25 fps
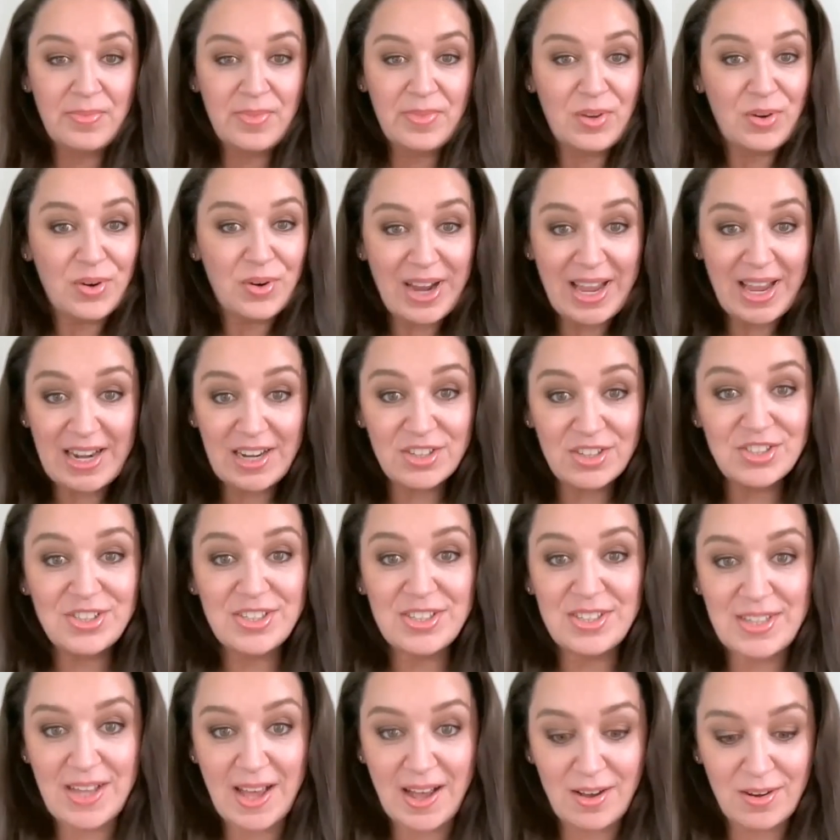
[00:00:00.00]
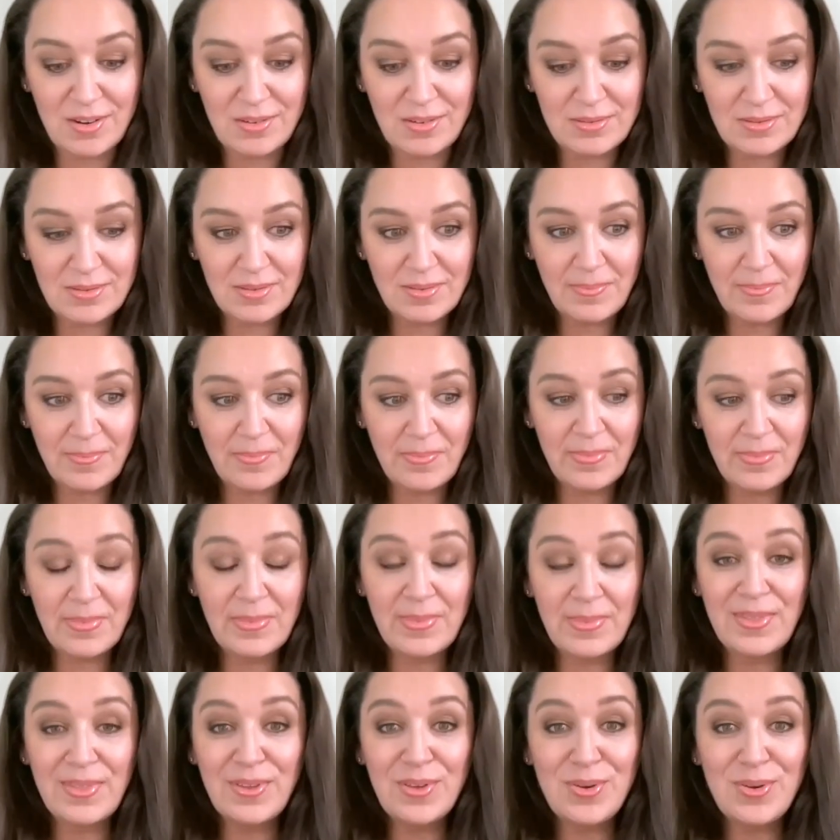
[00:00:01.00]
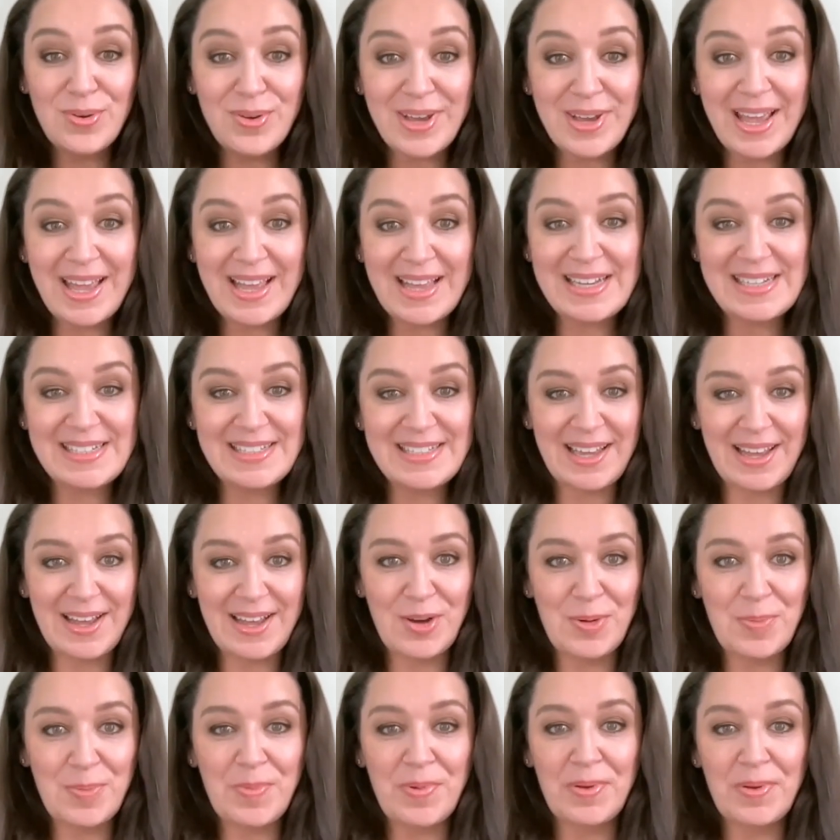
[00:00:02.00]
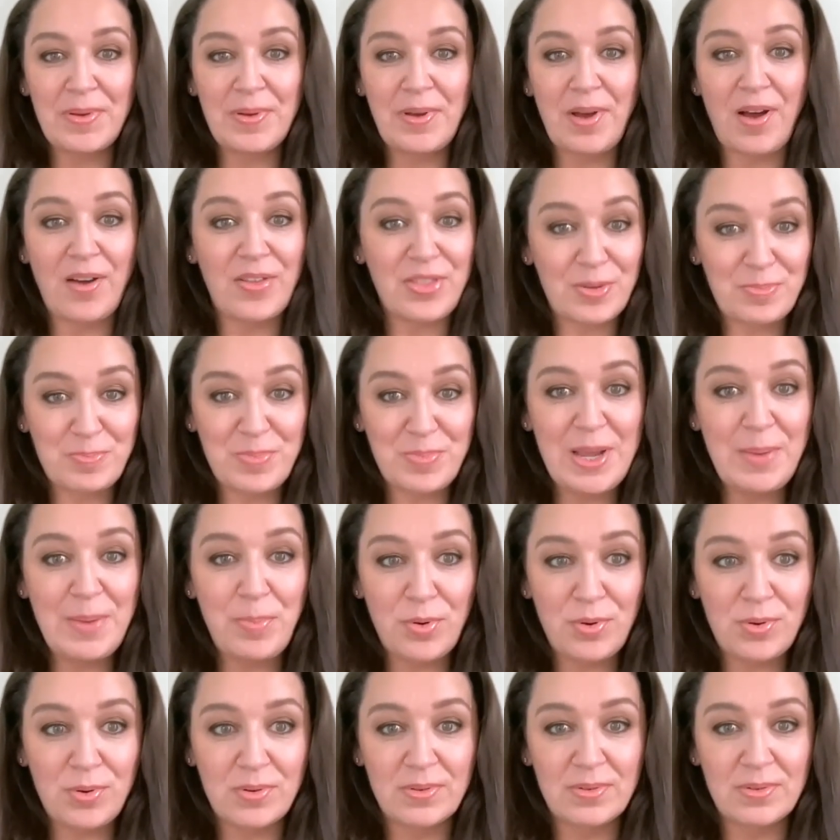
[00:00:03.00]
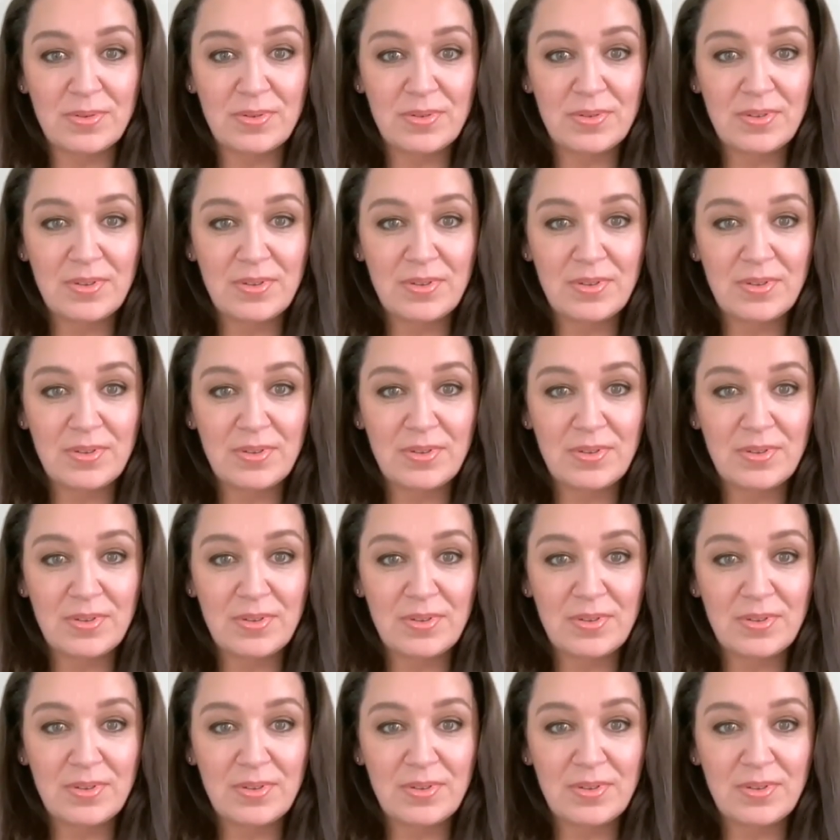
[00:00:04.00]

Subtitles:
your energy down, you can't help other people.